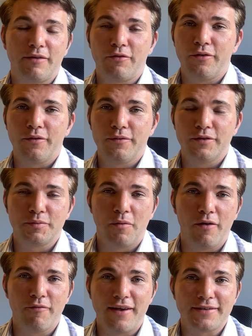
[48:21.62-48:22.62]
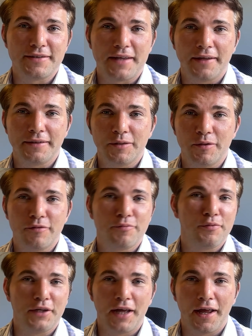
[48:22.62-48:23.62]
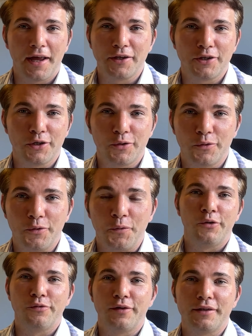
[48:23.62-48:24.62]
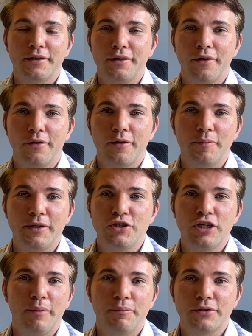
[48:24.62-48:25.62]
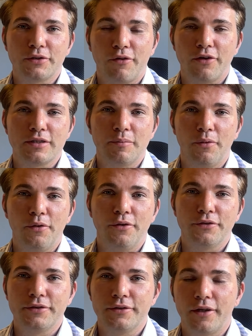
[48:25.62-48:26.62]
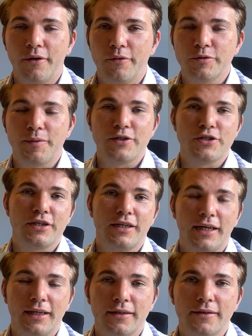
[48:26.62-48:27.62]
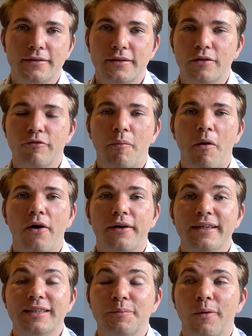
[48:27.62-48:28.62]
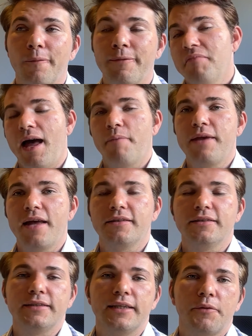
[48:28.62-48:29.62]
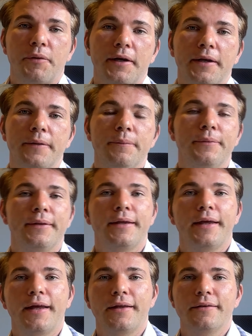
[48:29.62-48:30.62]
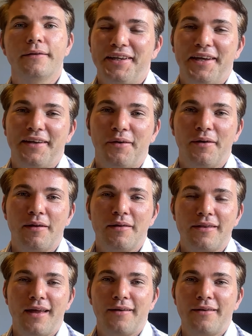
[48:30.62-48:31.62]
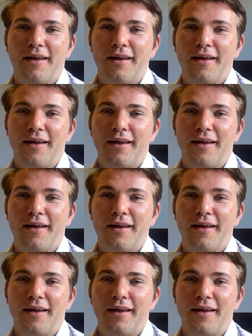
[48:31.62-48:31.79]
several smart investors I deal with, pretty high IQ, who think that there'll be chips across the board, especially in England and other markets. I'm yet to see it right now. And yeah, no,